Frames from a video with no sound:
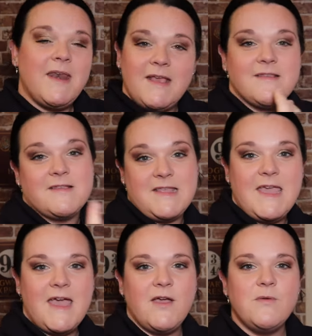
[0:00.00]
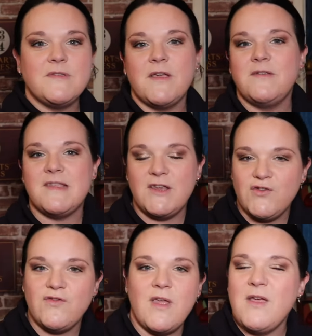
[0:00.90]
unless I see it. I always go to say,
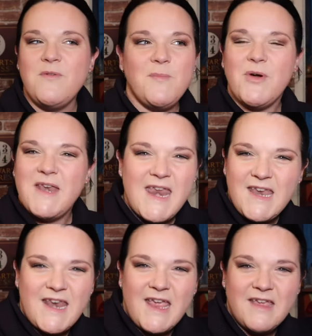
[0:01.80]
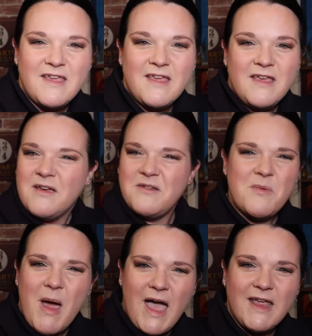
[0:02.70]
I always put an N in it. I don't
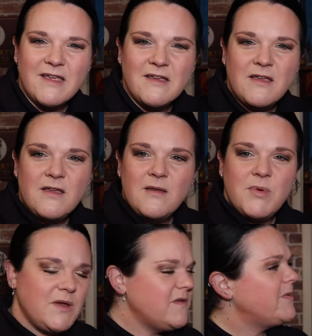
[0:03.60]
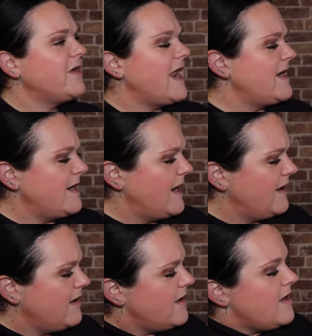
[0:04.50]
know why, but I always put an N in it.
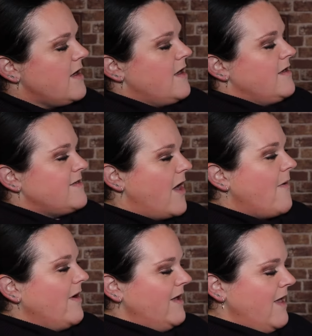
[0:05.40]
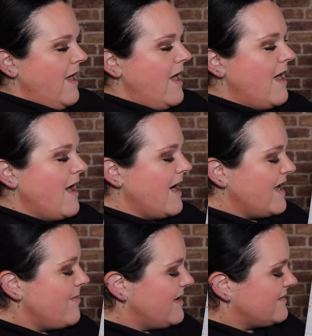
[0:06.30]
So I
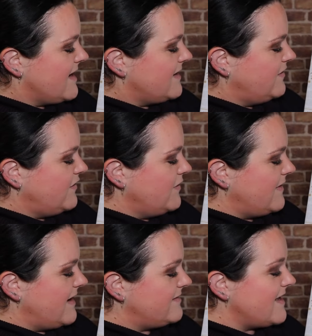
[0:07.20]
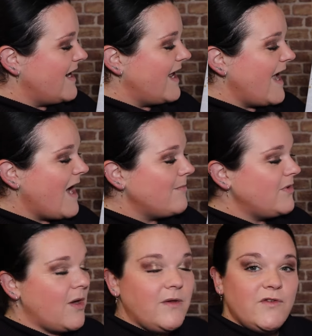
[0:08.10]
am excited to do this and I am
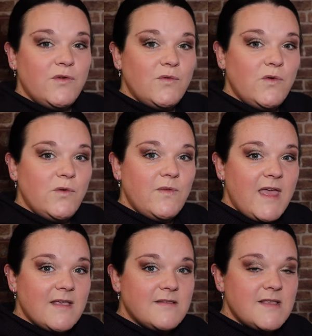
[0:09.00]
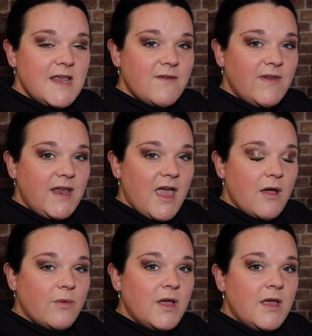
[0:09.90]
going to do this in a
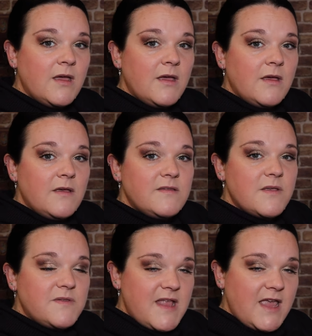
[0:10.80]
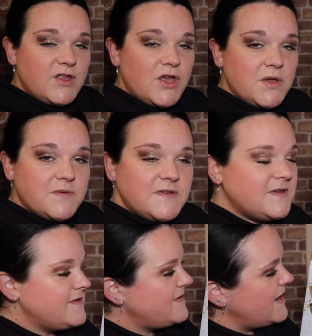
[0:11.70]
video. So stay tuned,
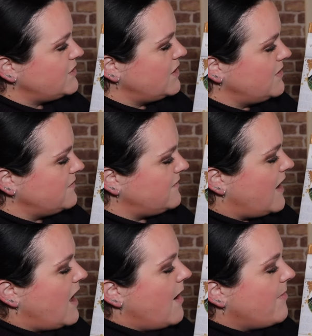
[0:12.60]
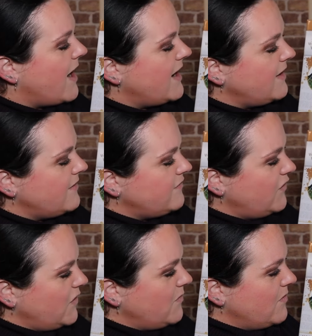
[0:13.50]
stay tuned. But I
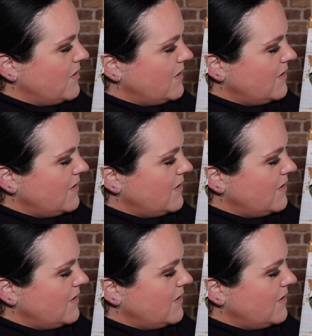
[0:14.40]
do